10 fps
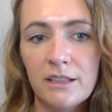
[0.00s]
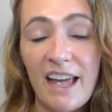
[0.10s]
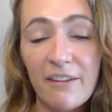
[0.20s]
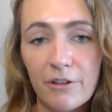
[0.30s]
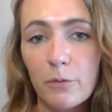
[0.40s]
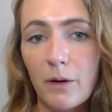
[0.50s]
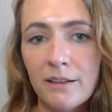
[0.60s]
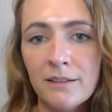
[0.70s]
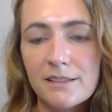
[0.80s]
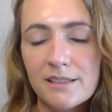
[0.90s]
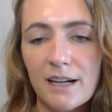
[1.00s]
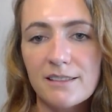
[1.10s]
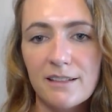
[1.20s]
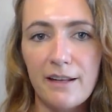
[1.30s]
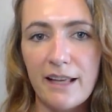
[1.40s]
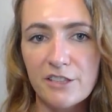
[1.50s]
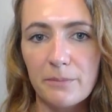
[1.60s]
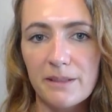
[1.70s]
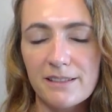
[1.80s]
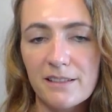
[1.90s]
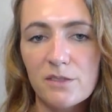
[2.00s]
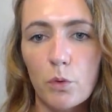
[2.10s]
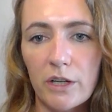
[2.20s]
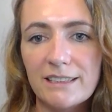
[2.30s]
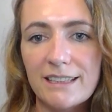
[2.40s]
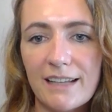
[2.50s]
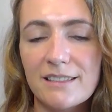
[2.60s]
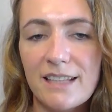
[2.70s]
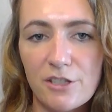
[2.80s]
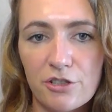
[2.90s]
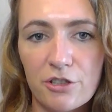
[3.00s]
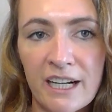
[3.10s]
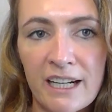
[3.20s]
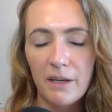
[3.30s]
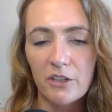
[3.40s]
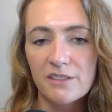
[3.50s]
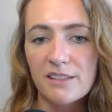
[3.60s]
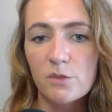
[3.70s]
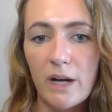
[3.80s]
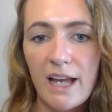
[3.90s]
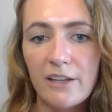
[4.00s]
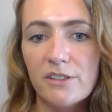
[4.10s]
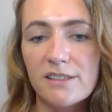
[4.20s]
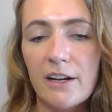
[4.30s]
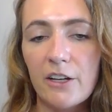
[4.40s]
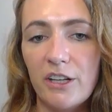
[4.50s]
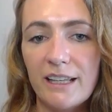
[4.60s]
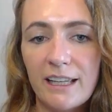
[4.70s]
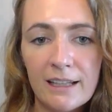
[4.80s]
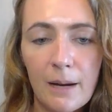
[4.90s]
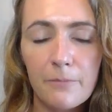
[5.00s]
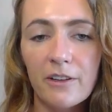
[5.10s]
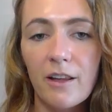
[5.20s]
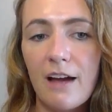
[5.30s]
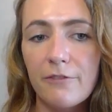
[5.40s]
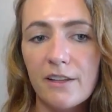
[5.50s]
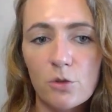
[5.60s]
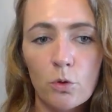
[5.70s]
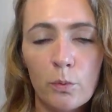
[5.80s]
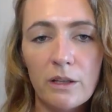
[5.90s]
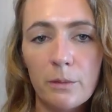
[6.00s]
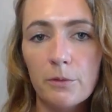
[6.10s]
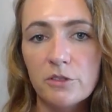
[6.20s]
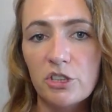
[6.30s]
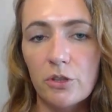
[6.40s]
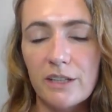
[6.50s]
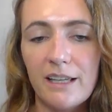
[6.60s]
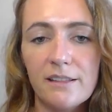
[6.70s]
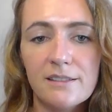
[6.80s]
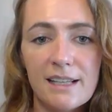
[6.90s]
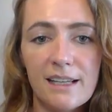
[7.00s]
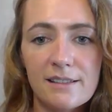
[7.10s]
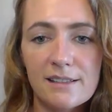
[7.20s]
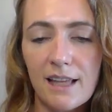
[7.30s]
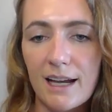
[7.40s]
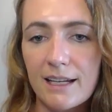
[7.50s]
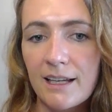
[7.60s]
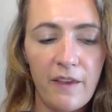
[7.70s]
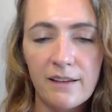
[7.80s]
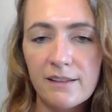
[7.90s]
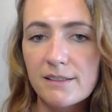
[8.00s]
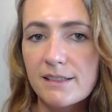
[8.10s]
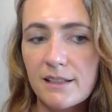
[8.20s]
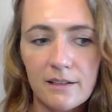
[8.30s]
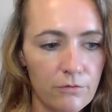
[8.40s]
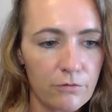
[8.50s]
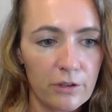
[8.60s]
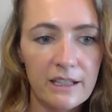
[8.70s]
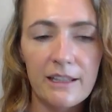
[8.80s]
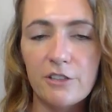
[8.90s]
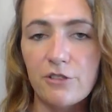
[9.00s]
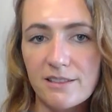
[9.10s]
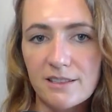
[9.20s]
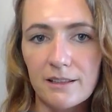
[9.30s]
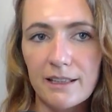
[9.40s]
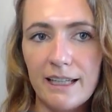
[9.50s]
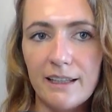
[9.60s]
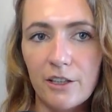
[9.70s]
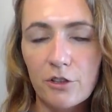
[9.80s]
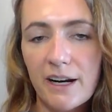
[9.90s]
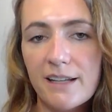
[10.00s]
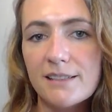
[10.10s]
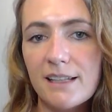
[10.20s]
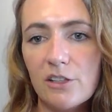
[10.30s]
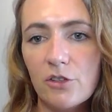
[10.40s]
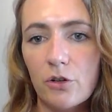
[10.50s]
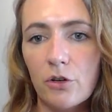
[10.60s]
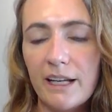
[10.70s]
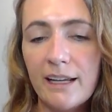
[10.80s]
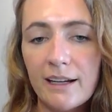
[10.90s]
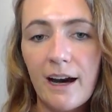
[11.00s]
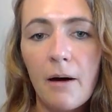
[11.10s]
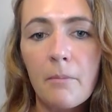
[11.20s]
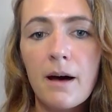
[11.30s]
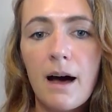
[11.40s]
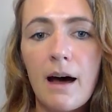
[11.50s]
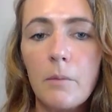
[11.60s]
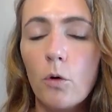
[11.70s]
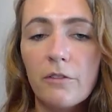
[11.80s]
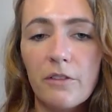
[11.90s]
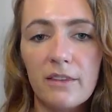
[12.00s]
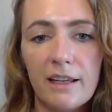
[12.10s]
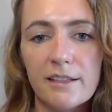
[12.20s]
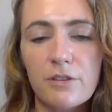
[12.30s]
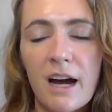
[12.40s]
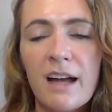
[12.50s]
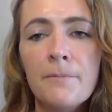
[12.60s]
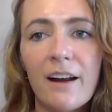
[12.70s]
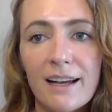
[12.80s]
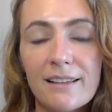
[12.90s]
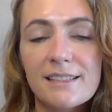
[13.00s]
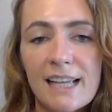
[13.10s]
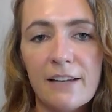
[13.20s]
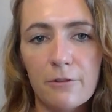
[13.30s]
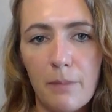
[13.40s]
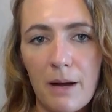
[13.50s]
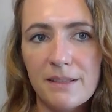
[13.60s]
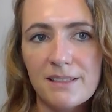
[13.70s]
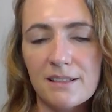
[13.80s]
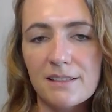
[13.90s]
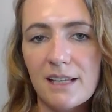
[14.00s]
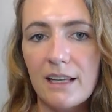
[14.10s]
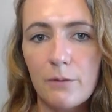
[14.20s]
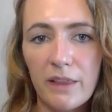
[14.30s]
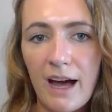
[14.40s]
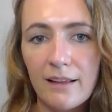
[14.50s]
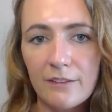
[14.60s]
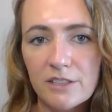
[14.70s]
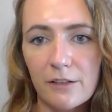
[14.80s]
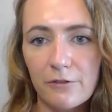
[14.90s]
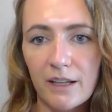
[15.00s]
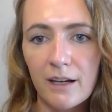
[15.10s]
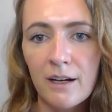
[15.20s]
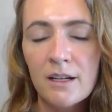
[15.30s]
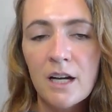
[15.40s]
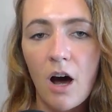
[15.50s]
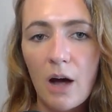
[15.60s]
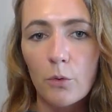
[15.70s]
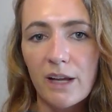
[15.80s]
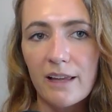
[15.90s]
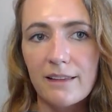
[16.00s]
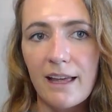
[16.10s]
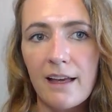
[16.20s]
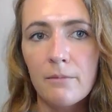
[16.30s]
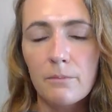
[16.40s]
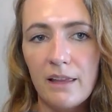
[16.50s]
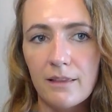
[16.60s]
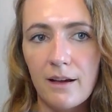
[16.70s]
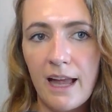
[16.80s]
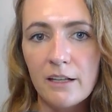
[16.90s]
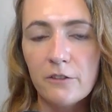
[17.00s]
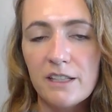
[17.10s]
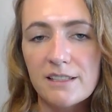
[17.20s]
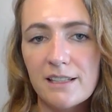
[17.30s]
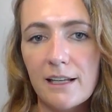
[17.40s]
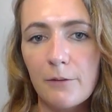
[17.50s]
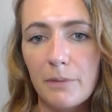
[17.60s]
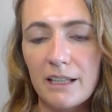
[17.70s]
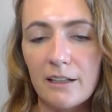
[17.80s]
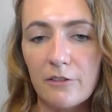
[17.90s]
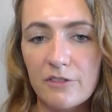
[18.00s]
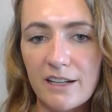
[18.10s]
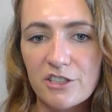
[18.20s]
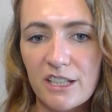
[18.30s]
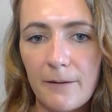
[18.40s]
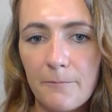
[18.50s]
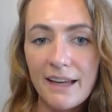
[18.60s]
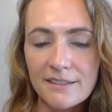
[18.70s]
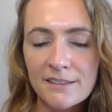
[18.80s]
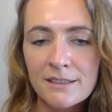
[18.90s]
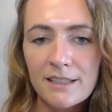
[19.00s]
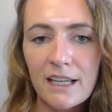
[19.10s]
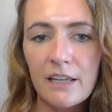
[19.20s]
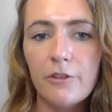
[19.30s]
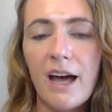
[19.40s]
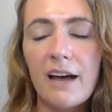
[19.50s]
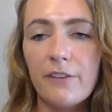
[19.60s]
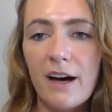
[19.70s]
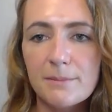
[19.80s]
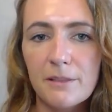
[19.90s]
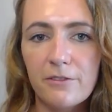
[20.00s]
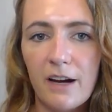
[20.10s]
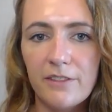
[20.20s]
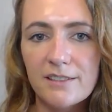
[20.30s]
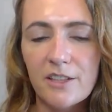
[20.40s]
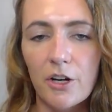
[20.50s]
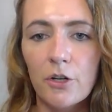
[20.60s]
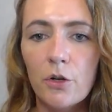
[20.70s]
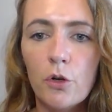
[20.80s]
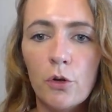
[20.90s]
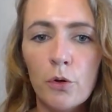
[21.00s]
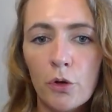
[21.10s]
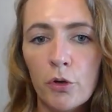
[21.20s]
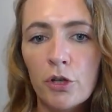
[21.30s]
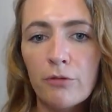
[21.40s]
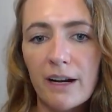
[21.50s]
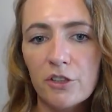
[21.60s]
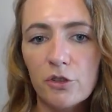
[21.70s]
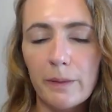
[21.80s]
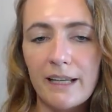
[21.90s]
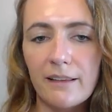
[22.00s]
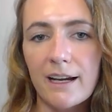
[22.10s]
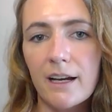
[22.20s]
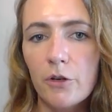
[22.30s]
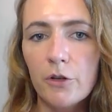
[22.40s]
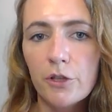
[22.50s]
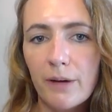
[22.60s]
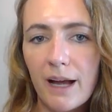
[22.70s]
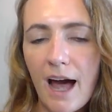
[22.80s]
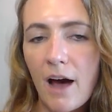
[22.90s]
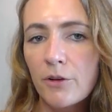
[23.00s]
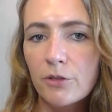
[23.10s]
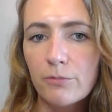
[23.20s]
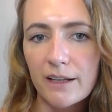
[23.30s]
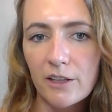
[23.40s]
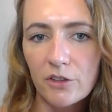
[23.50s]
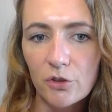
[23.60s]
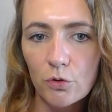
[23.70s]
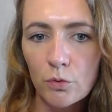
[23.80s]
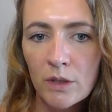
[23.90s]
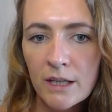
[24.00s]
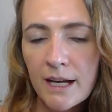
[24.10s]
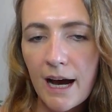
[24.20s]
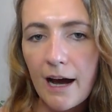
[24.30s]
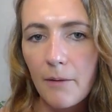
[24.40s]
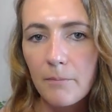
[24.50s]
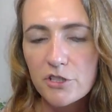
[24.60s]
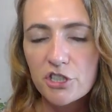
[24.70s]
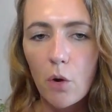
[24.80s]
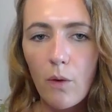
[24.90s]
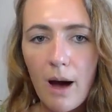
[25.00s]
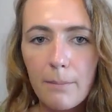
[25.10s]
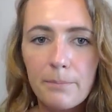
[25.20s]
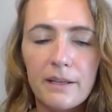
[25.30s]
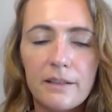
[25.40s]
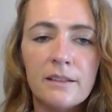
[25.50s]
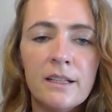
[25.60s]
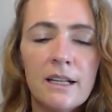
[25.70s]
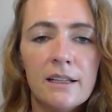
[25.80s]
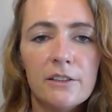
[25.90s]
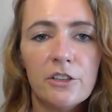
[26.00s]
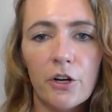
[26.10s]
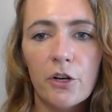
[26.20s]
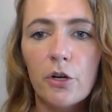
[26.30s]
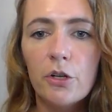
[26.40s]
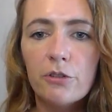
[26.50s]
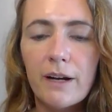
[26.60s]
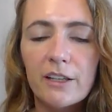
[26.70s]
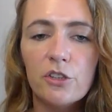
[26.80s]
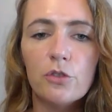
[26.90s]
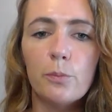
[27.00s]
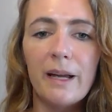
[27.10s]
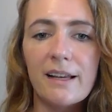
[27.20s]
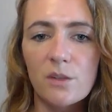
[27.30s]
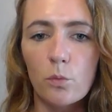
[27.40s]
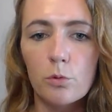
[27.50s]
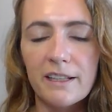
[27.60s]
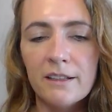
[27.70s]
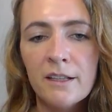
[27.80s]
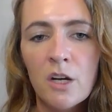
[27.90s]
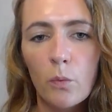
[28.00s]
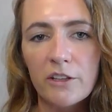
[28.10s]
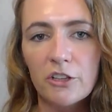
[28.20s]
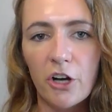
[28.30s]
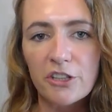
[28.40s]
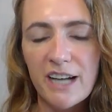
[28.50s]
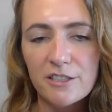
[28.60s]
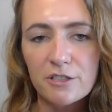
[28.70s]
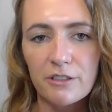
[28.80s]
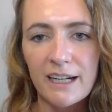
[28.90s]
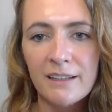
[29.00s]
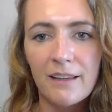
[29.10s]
Everyone starts in a magic business wanting to get to dash 3 because it's where you start earning income for life. It's all willable to your kids. It's like things really drastically increase in your income, all of the things, right? And I can see from my business that without lifting a finger, I will get there either end of this year, beginning of next year. And if you had have asked me 5 years ago, who do you reckon you'll be? Like, how do you reckon you'll show up, and who do you reckon you'll be as a woman when you go dash 3?